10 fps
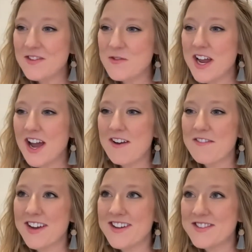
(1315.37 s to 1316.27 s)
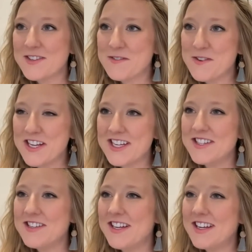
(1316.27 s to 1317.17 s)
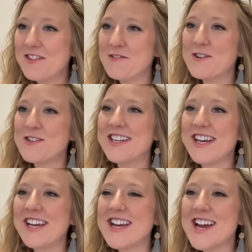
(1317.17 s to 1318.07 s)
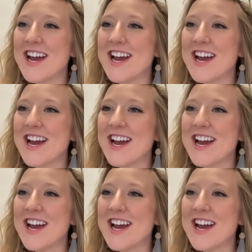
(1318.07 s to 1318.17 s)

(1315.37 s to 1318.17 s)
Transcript: We have uh, just a few to get get through today.